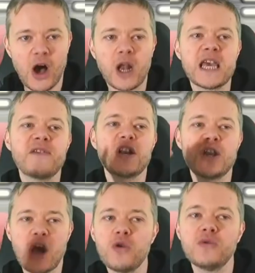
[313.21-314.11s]
Ole
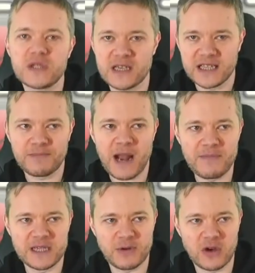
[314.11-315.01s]
even knows to play
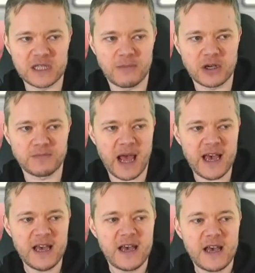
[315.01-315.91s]
him as a box to box
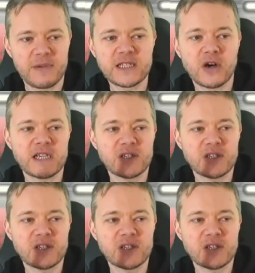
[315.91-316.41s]
player, but he's not.